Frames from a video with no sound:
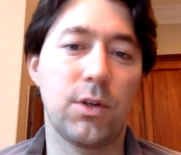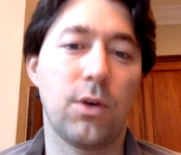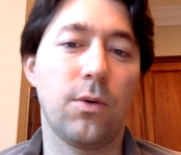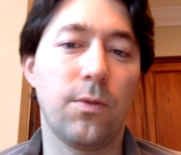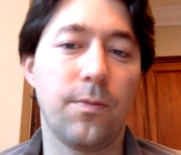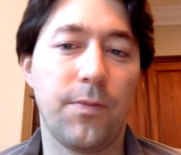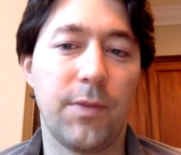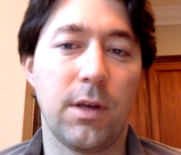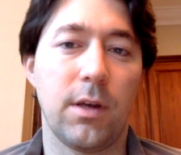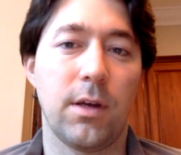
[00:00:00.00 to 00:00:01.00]
So,
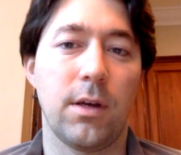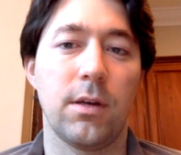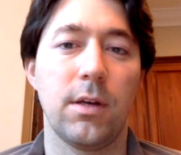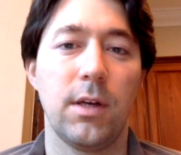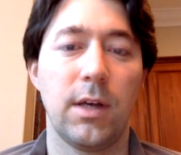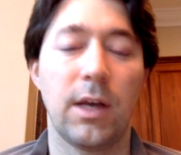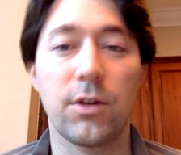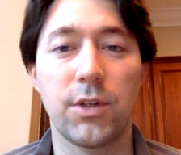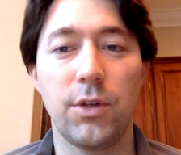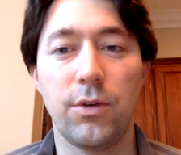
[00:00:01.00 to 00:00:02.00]

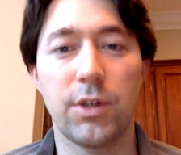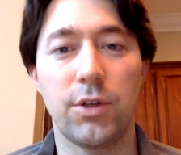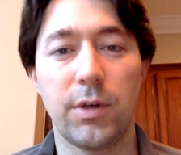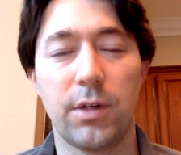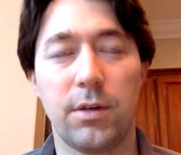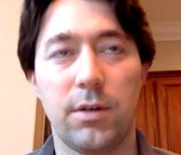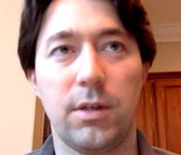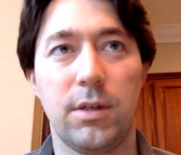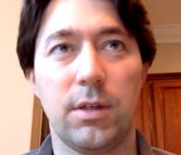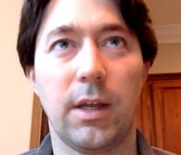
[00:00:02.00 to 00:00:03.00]
and also you can do
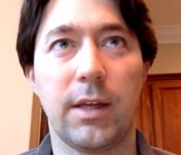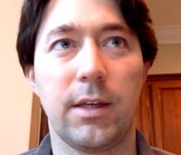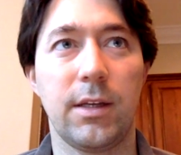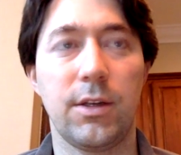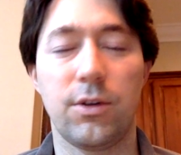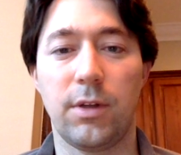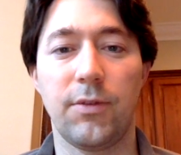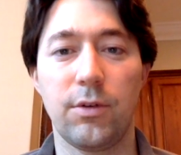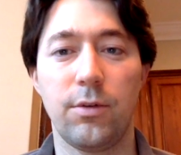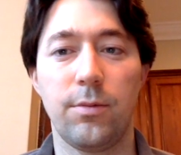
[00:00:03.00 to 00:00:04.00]
it like in
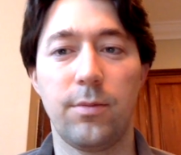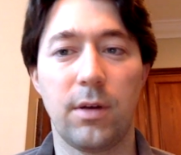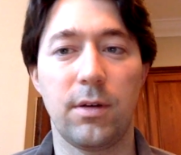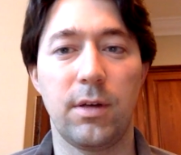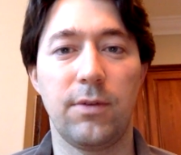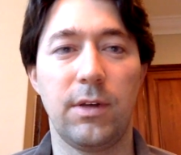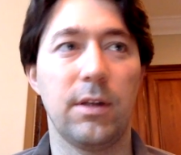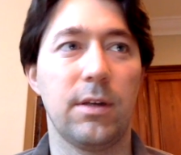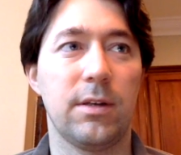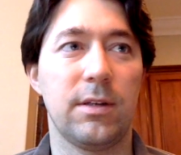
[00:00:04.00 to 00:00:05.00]
your living room
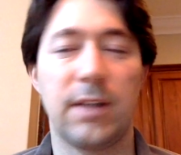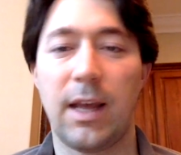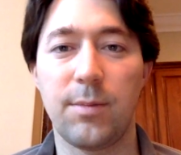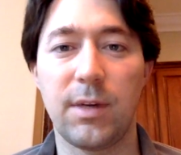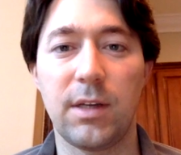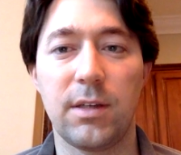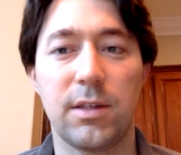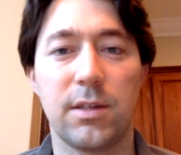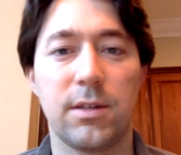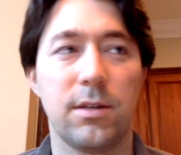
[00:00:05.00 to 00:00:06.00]
in 10
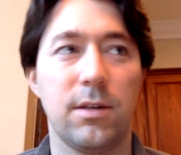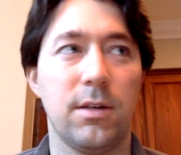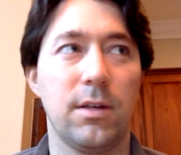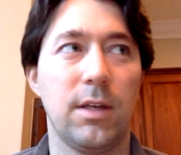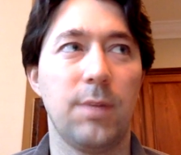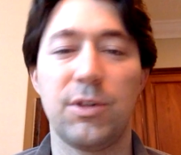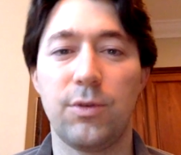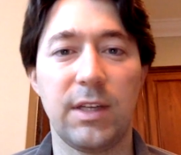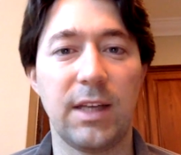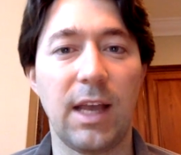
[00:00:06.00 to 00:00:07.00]
minutes
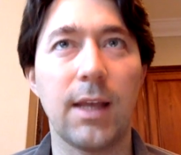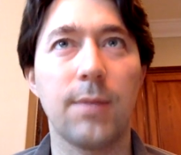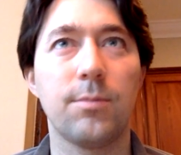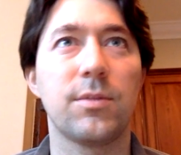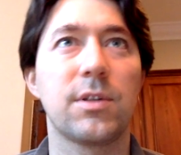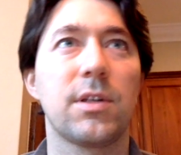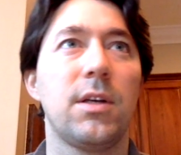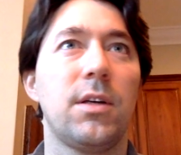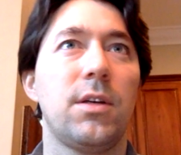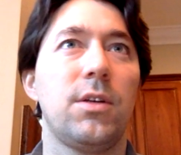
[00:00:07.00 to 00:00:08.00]
in between
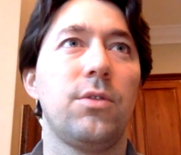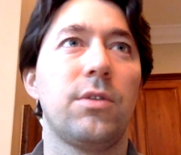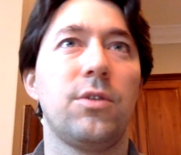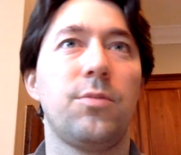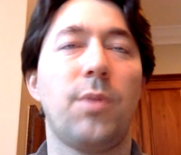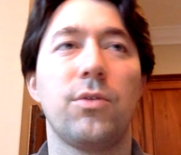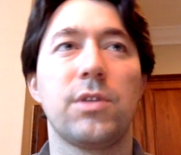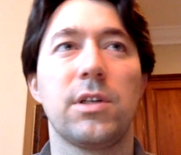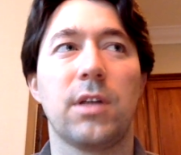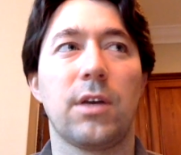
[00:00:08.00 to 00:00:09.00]
games. You can do
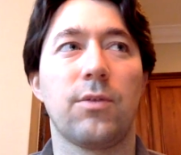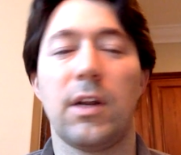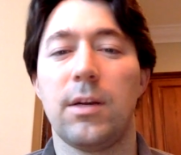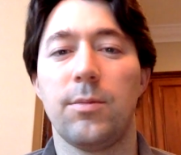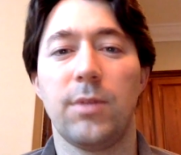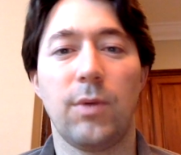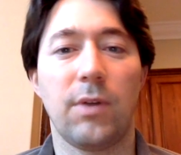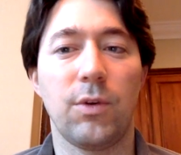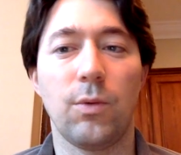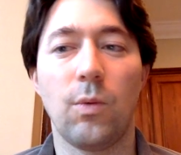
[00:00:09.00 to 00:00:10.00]
poses like
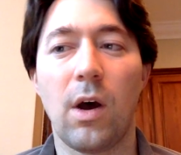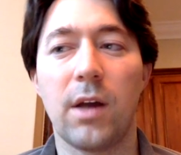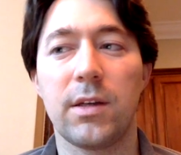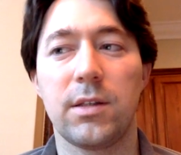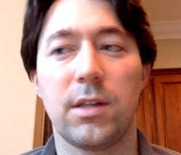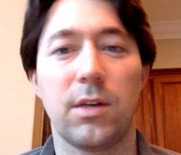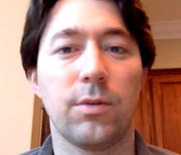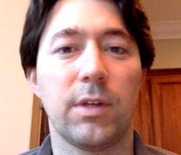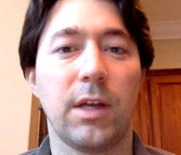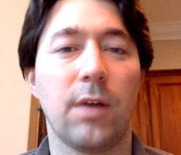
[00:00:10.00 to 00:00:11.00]
randomly whenever you want
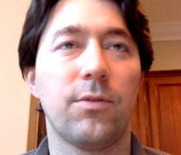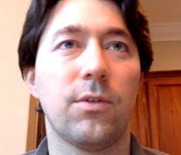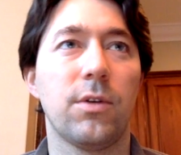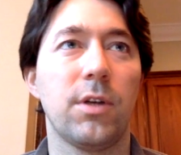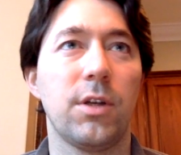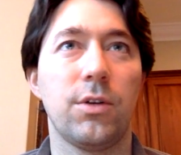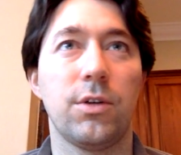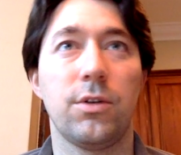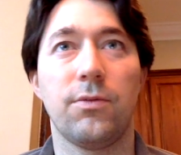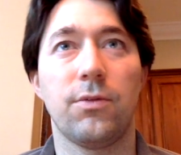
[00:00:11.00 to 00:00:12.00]
that are really helpful.
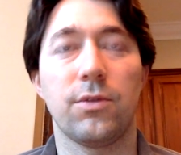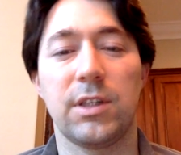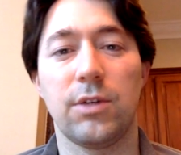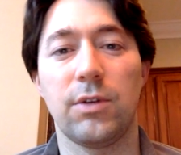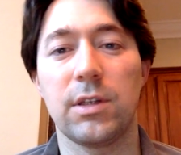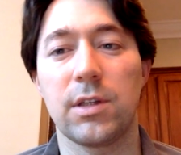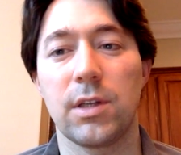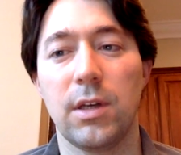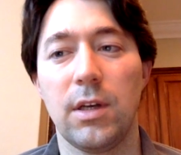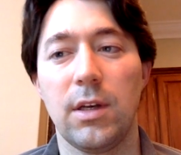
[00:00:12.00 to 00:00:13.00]
You can do the full
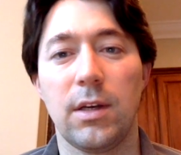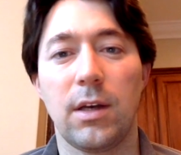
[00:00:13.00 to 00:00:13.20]
series.